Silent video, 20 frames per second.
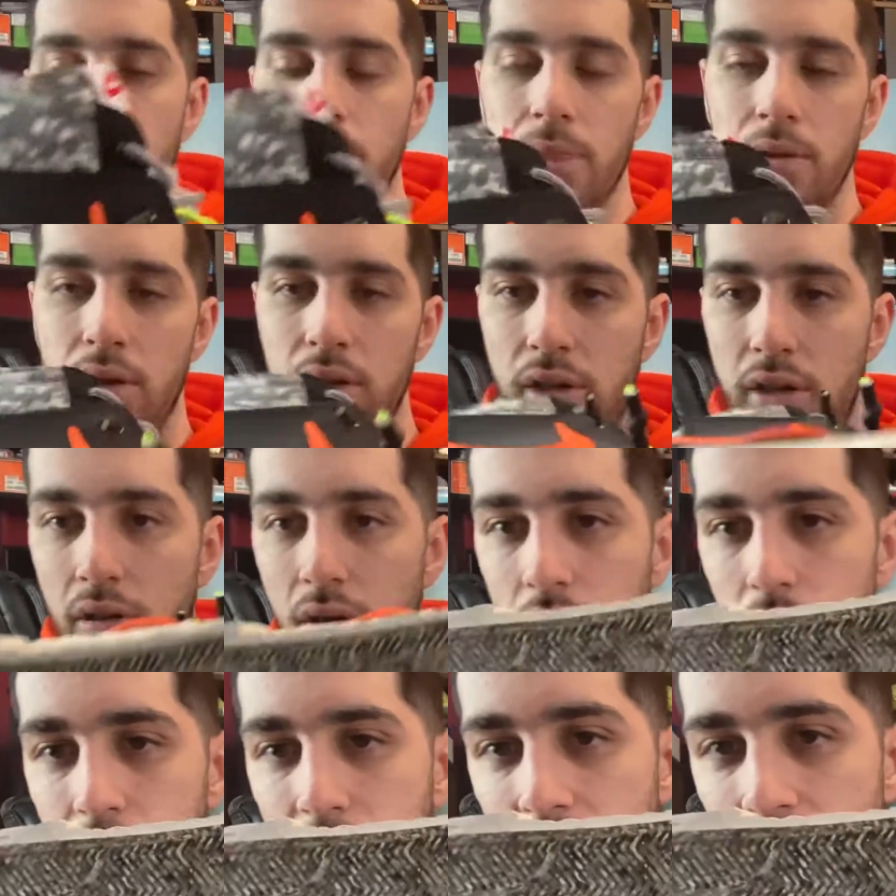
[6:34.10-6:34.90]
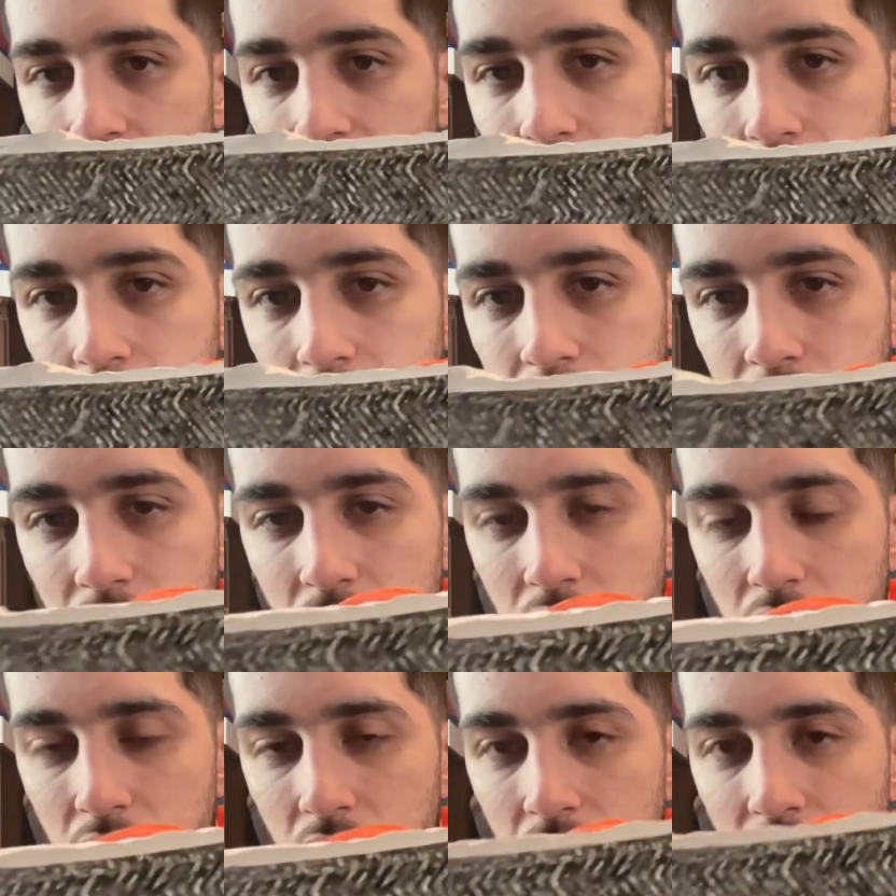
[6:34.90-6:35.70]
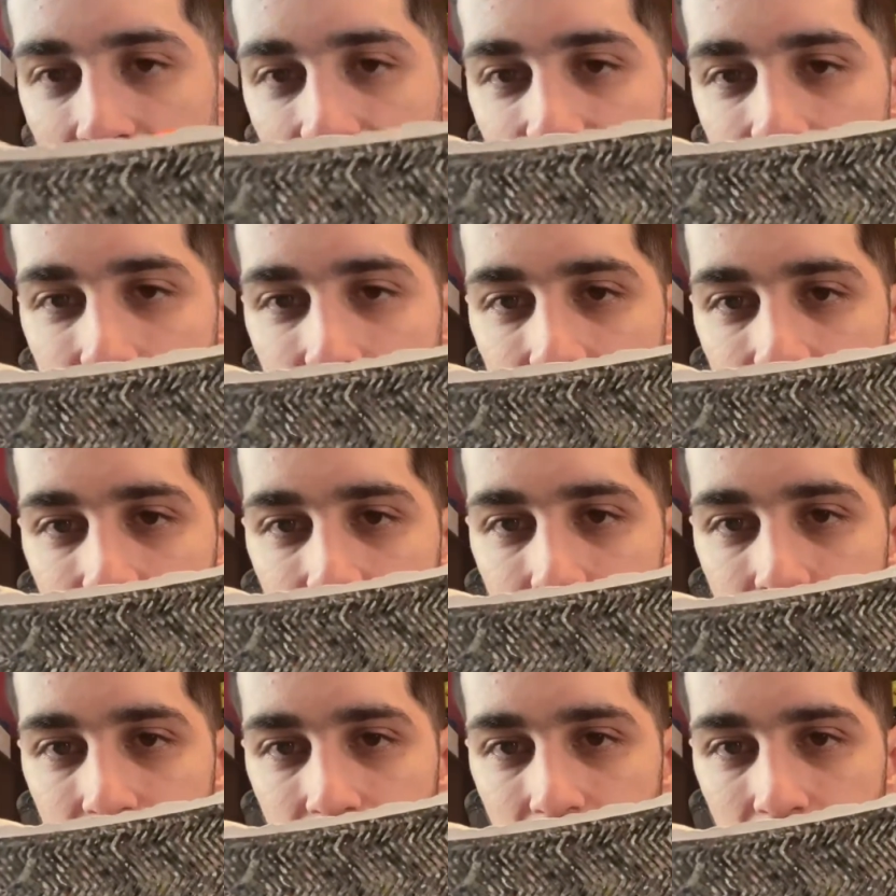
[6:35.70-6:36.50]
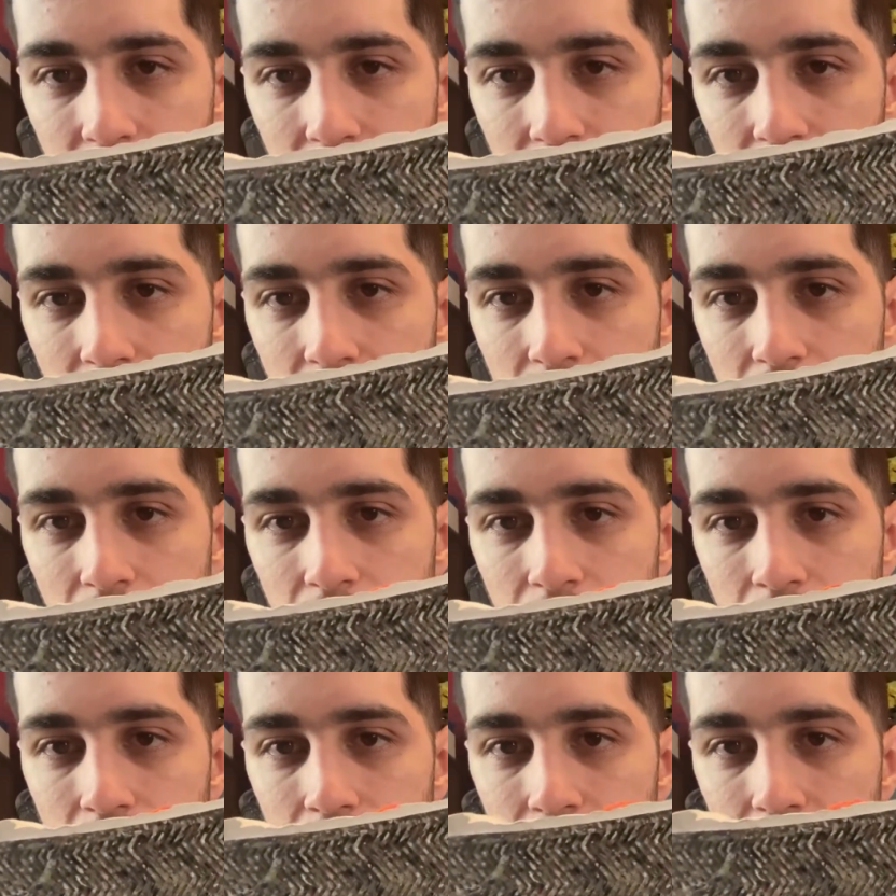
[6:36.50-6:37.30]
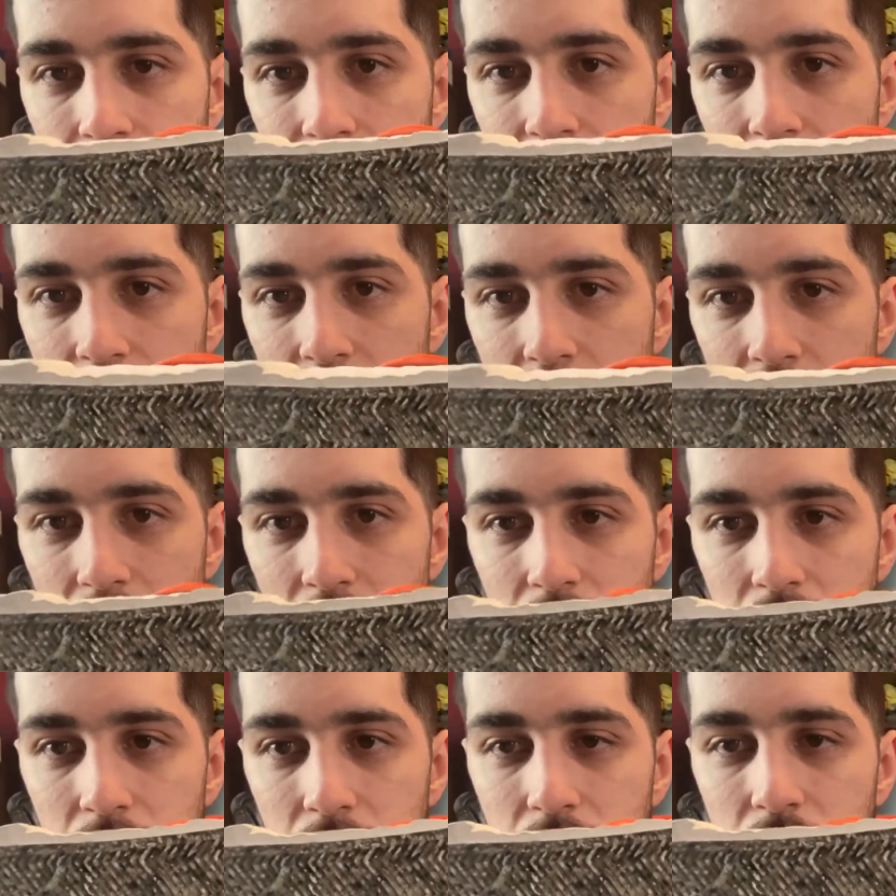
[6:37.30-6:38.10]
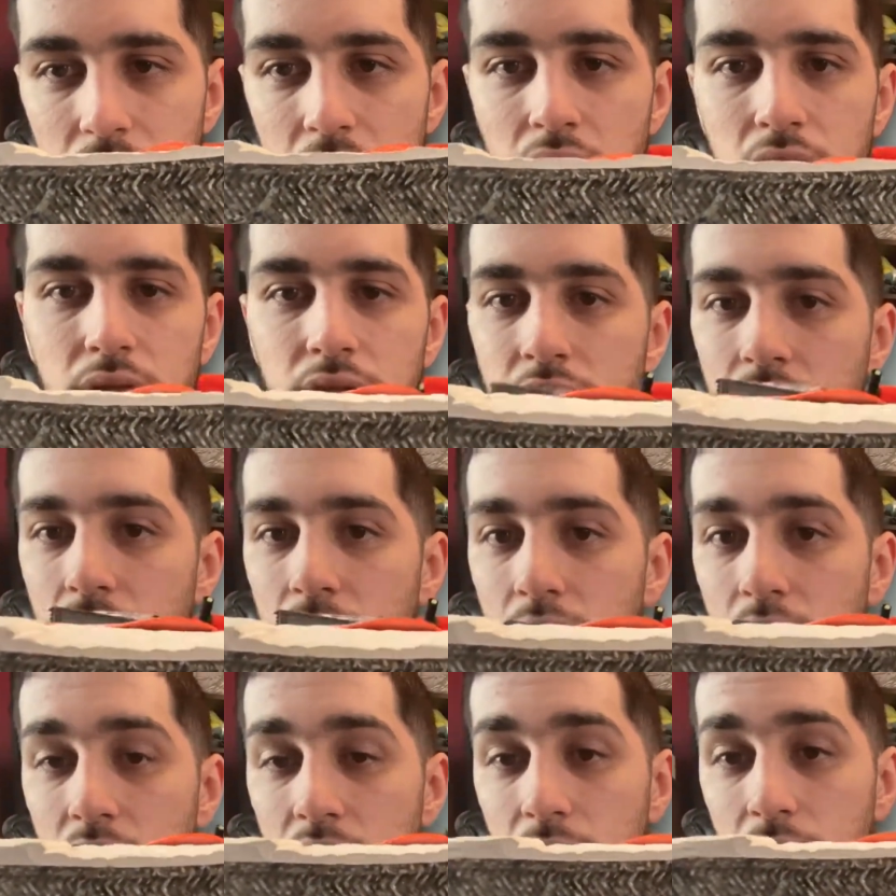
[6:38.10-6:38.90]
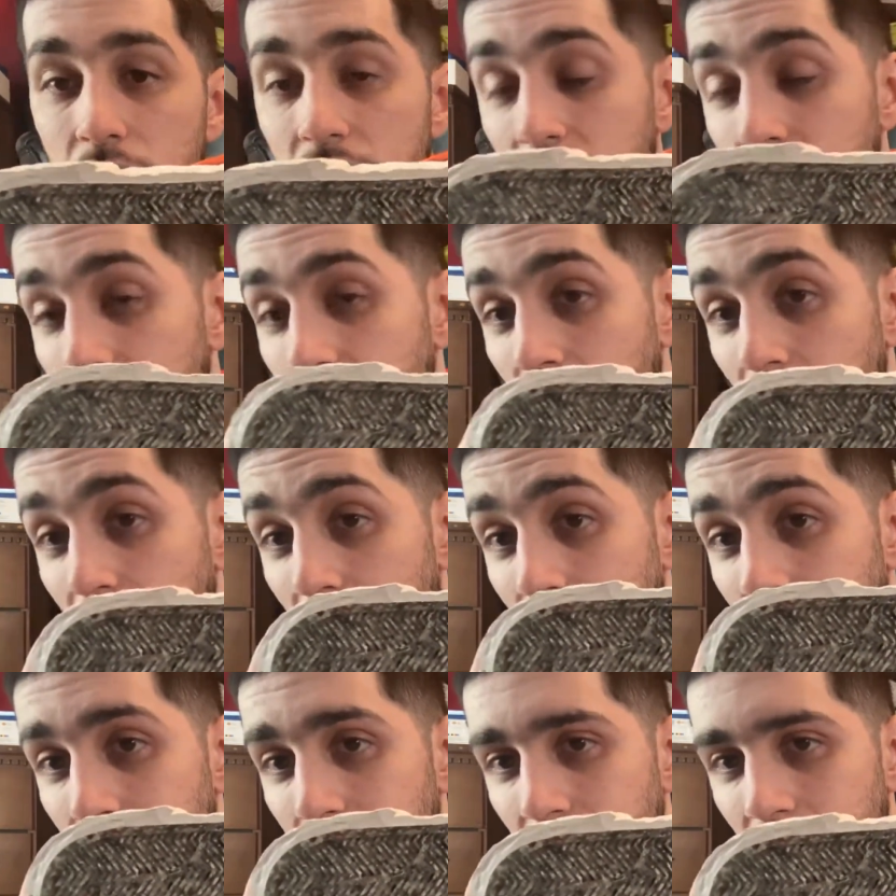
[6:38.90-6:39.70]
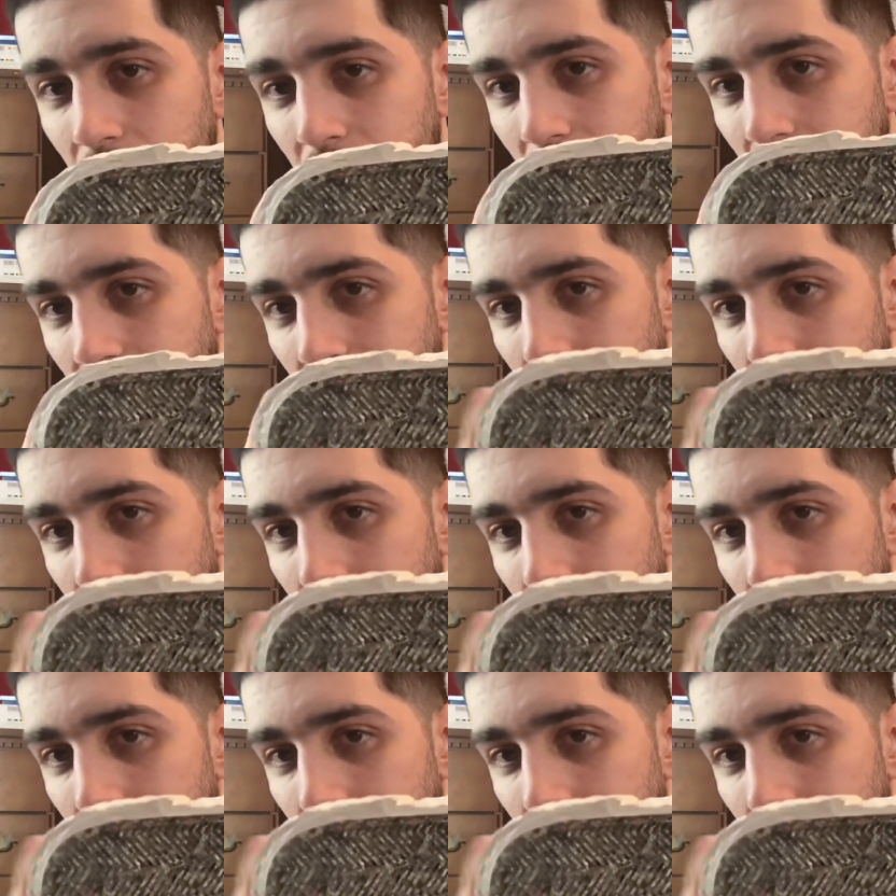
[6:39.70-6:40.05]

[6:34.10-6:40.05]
And then on the bottom, you have like your, I don't even know what, what to call it, but